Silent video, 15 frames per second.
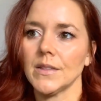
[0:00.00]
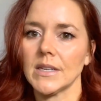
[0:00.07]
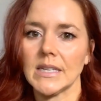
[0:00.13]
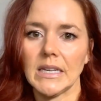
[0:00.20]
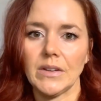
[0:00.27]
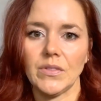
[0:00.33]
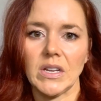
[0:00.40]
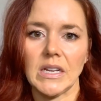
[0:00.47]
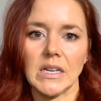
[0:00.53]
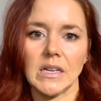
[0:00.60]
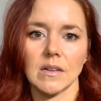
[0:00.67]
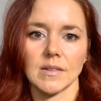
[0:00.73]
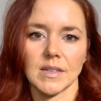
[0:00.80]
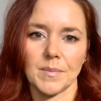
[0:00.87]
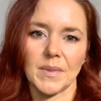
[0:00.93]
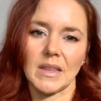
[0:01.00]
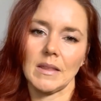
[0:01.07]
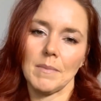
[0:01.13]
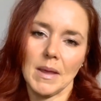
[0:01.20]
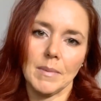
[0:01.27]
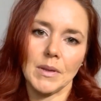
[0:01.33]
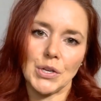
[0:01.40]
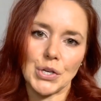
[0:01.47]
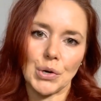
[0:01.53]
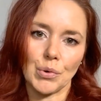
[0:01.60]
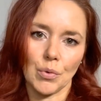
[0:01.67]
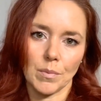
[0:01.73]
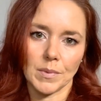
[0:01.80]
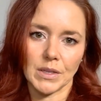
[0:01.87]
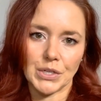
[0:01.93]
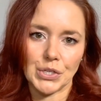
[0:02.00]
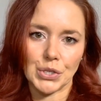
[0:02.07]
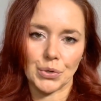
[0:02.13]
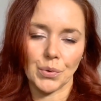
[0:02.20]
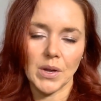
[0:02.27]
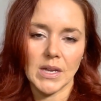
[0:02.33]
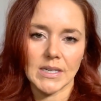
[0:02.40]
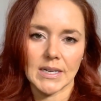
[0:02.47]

the T V, something that maybe you don't normally do